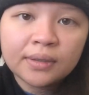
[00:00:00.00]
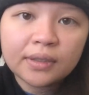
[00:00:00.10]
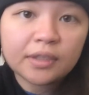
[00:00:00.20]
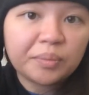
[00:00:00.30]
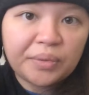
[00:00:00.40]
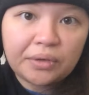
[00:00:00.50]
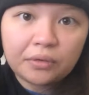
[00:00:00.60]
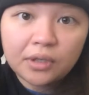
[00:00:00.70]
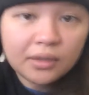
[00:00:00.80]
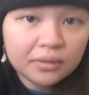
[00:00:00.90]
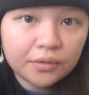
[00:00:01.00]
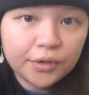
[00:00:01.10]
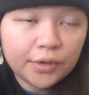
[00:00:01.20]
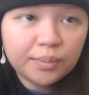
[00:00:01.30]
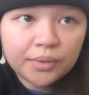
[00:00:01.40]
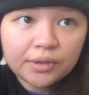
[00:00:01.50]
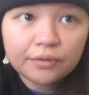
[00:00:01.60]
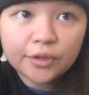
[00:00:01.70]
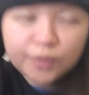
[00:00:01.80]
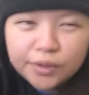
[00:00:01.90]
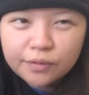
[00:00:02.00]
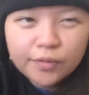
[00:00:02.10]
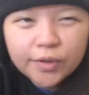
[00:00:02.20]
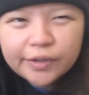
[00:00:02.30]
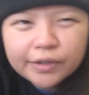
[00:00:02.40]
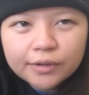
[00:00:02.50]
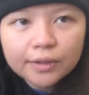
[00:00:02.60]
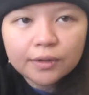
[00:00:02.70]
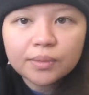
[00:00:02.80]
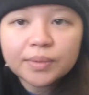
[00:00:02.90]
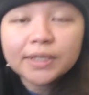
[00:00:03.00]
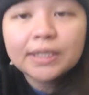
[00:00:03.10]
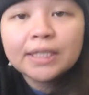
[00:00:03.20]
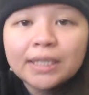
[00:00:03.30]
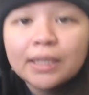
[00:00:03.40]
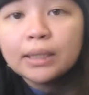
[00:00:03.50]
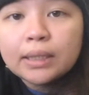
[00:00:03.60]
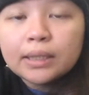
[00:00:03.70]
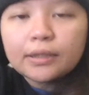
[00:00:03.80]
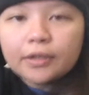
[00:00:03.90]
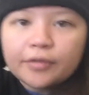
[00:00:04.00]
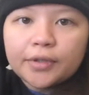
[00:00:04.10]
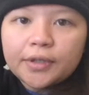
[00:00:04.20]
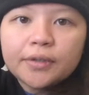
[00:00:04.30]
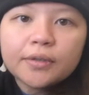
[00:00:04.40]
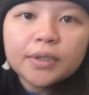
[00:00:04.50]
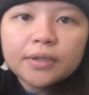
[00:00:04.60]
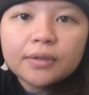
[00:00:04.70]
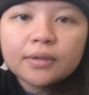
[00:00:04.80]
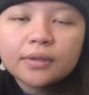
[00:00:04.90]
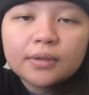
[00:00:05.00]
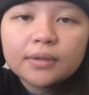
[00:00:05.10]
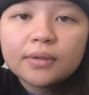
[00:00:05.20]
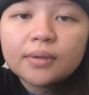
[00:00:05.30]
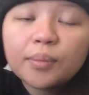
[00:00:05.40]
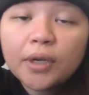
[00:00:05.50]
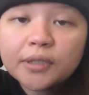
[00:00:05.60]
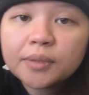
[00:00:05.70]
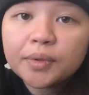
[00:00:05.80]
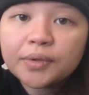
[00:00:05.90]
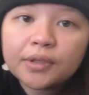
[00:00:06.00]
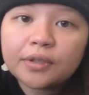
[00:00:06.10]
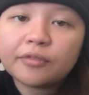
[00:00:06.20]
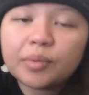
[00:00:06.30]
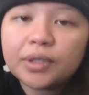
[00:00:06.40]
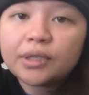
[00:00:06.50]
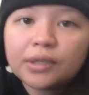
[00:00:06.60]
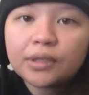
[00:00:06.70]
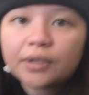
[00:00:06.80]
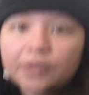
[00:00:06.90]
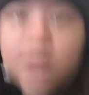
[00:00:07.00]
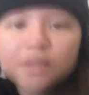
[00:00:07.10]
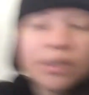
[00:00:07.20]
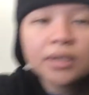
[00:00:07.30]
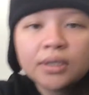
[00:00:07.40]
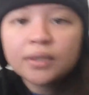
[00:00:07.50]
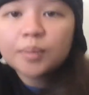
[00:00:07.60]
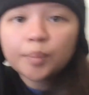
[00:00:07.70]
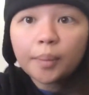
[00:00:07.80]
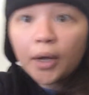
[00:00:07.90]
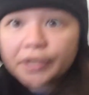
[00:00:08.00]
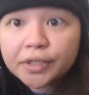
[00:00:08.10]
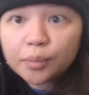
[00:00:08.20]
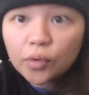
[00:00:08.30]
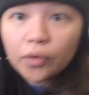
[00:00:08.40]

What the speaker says: It can be a lot, or it can be very, very little, but yeah, for either one, possibility of bleeding is possible.